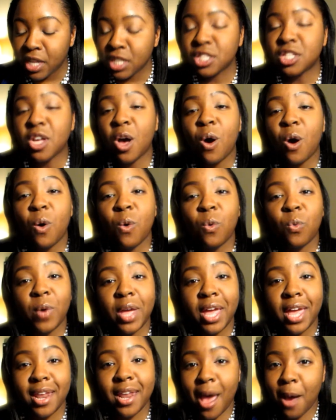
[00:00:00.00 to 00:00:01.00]
So
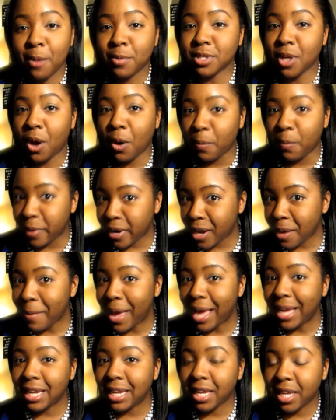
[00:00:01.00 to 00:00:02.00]
when I was opening
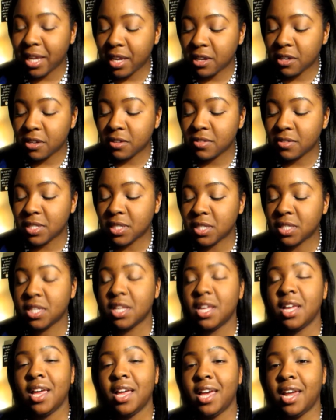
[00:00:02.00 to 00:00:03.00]
my
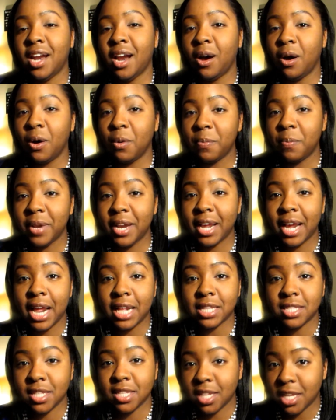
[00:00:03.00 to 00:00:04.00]
gifts and I opened and
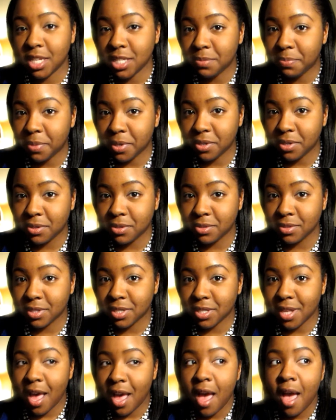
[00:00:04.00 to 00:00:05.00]
got to these
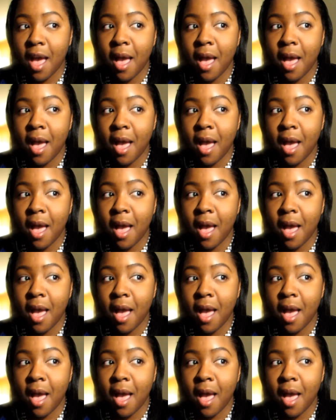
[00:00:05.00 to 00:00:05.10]
boots,